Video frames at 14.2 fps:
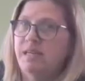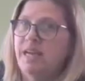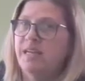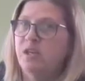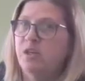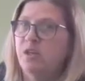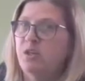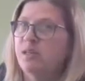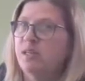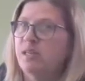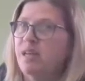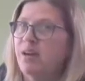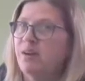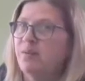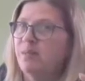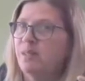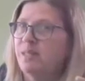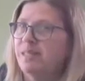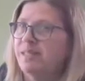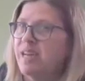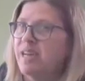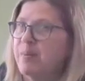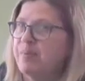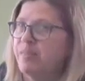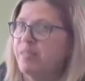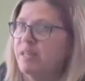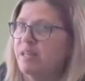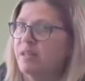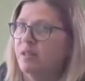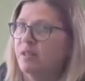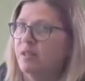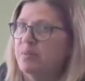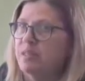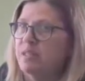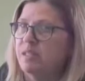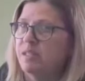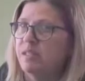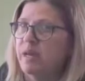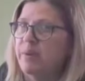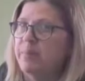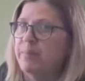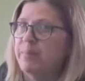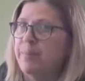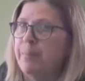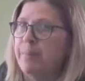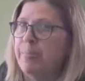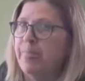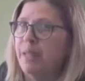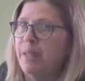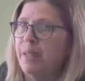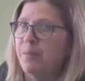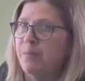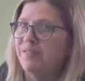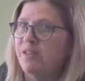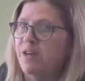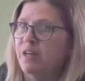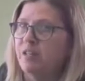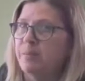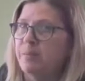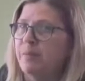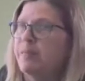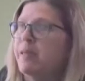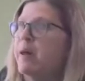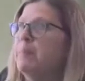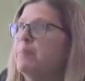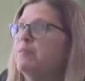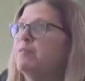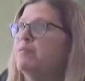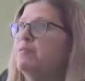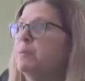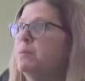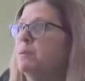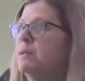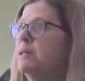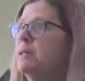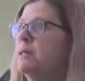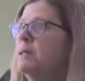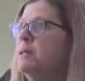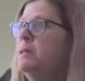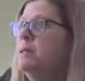I know you can have with the stop thing, there could be some, we've talked about that before.